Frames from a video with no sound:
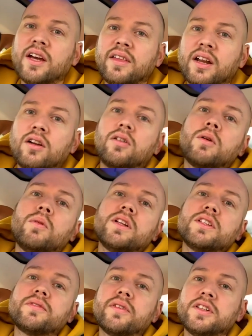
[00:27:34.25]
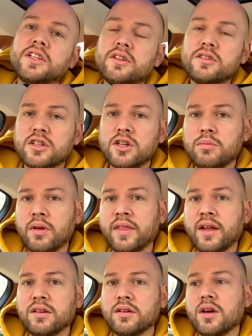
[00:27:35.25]
and then longer ones for YouTube, and
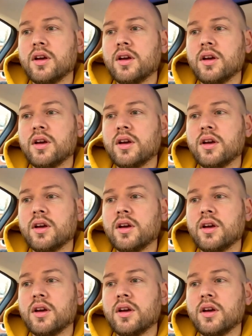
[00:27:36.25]
then